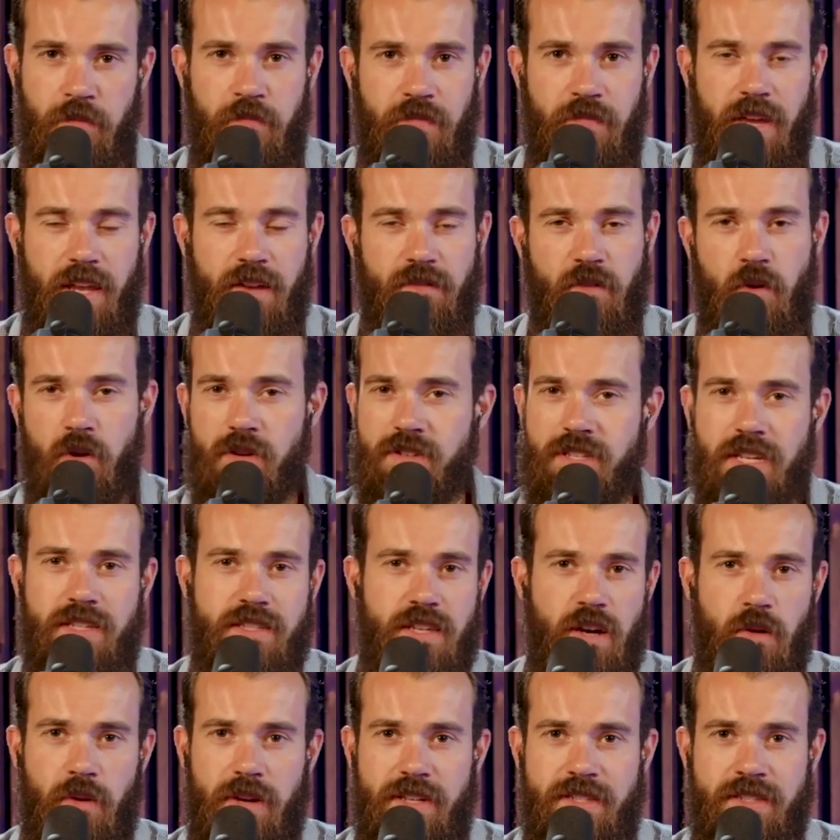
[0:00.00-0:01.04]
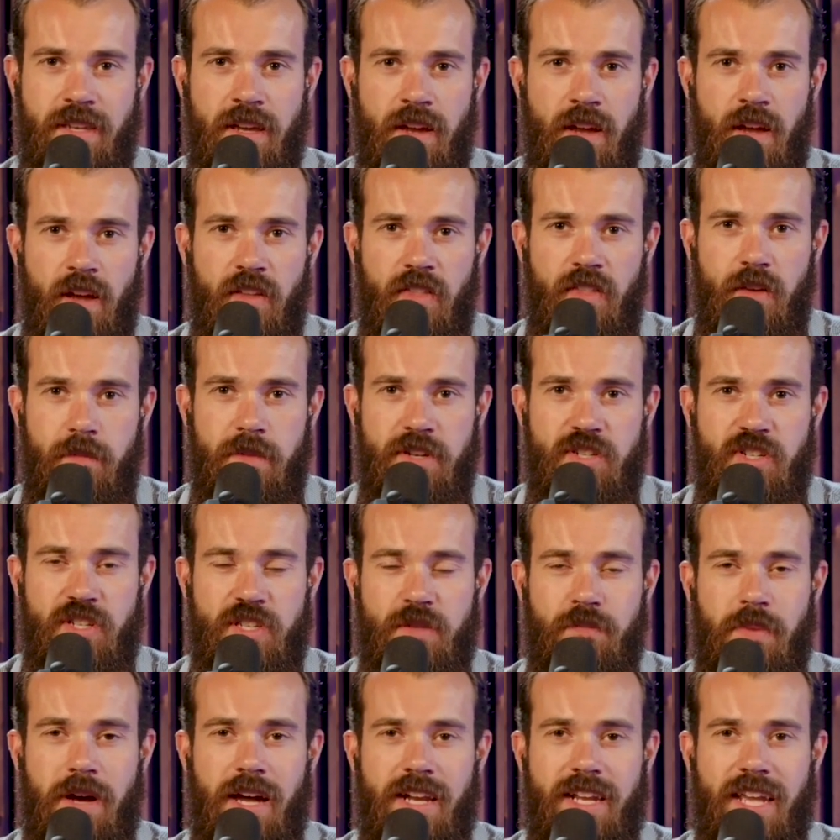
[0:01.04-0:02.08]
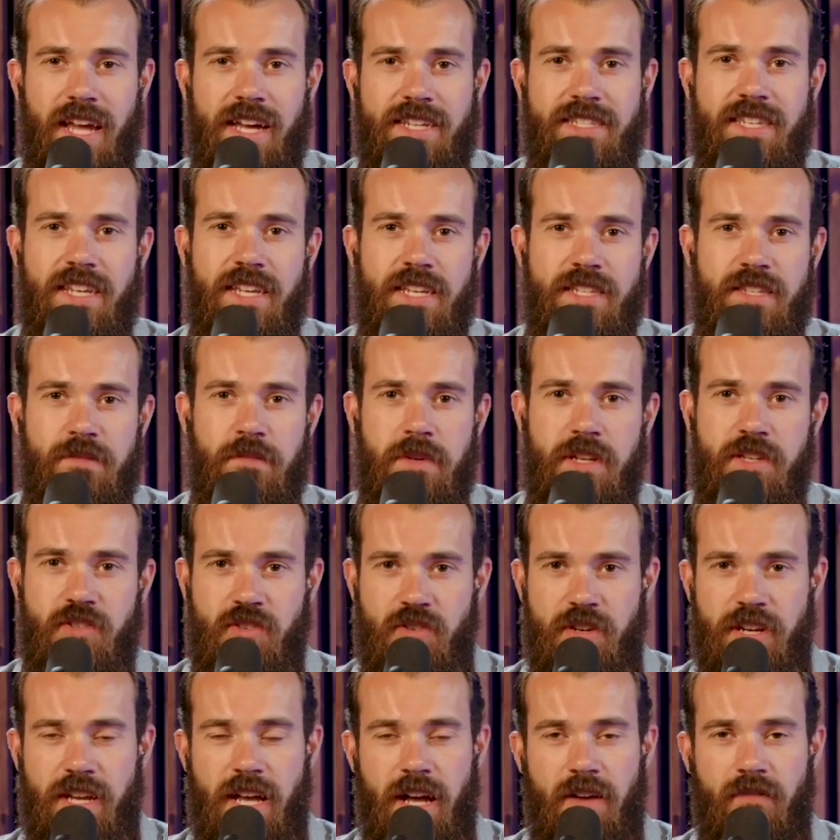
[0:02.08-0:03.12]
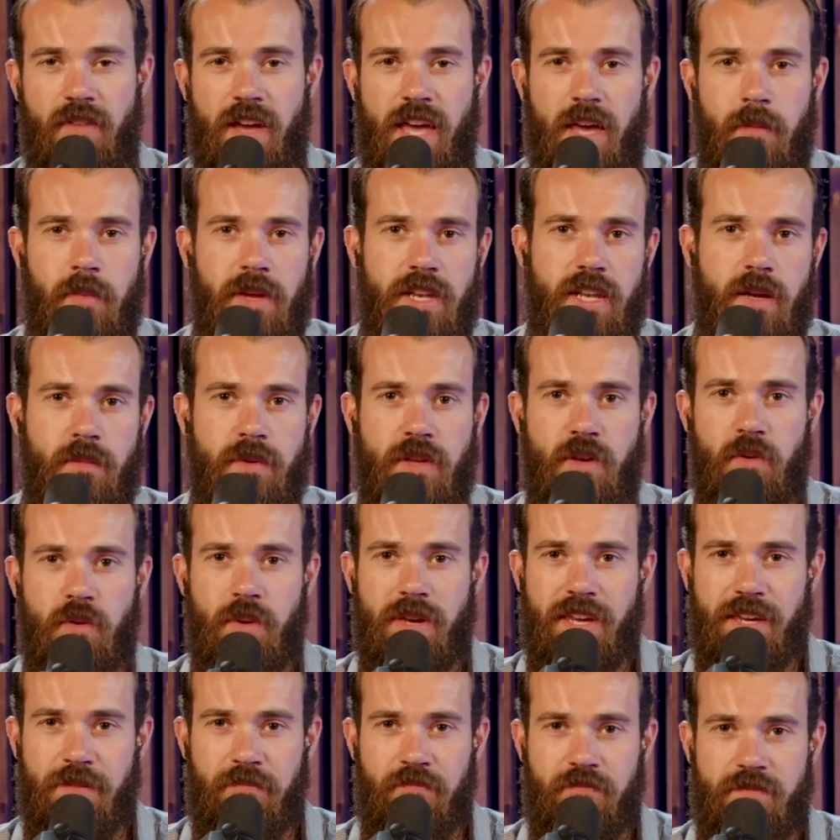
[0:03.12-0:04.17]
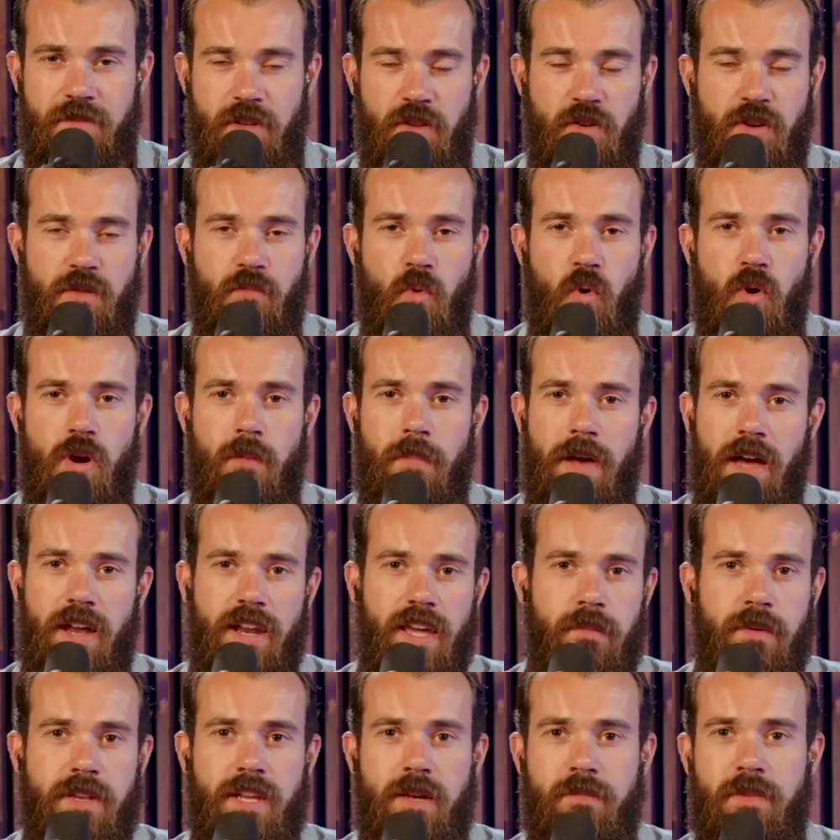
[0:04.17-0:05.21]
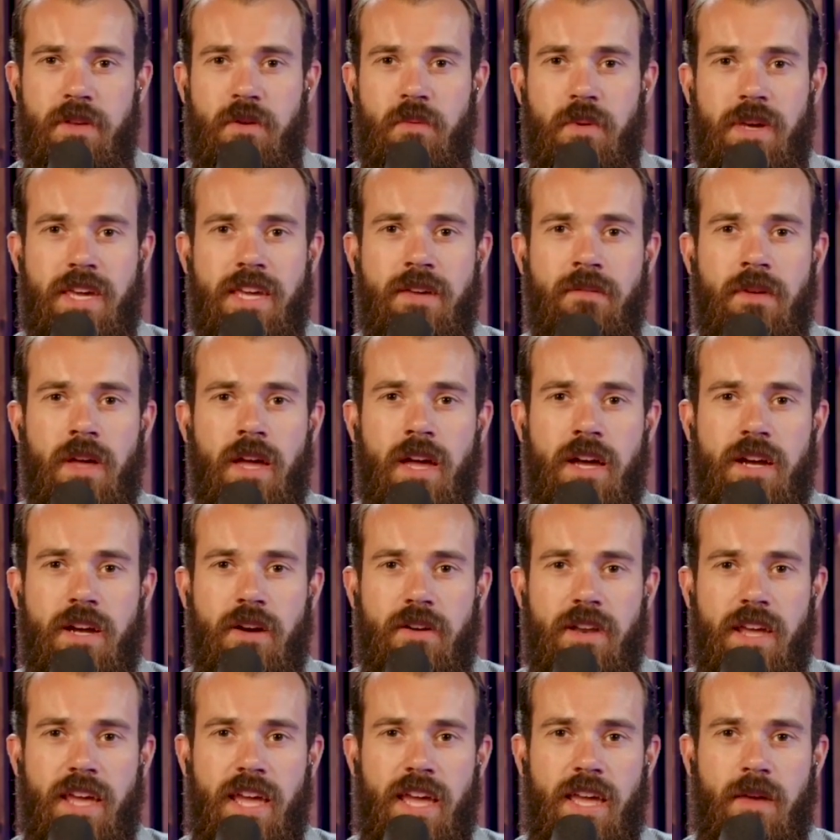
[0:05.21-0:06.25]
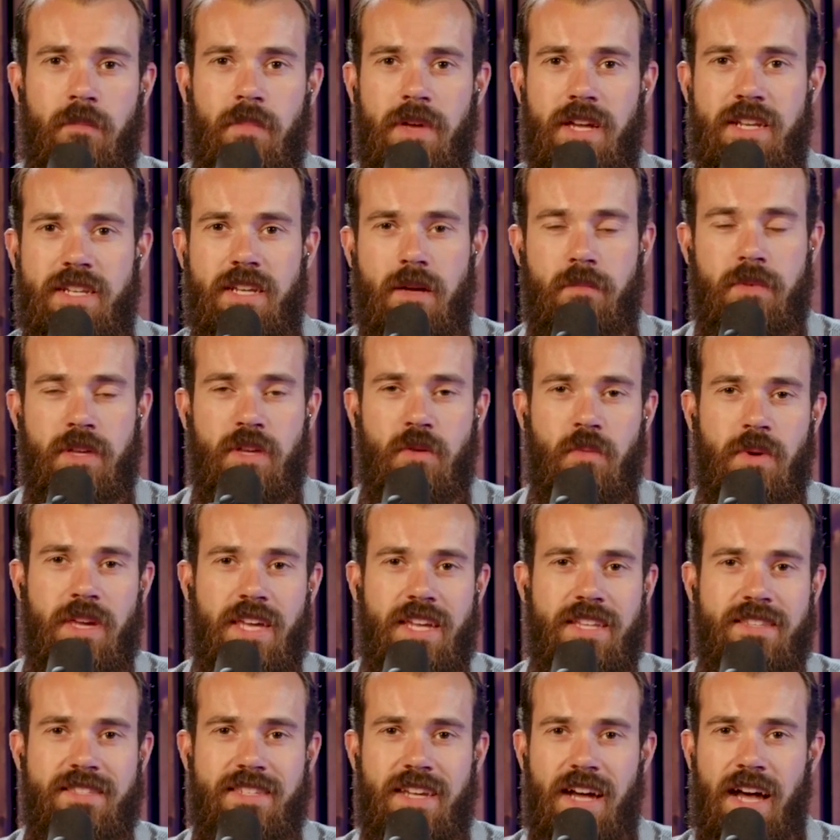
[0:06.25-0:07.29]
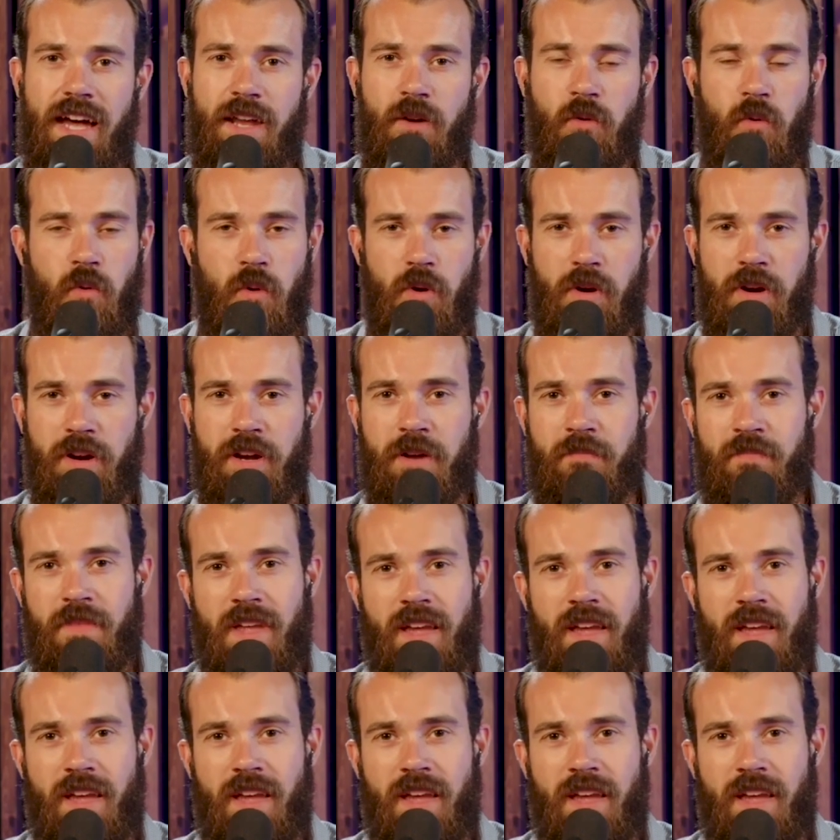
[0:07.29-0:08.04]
And of course, as always, the Missions Podcast is a ministry of ABWE. To learn more about ABWE, go to abwe.org.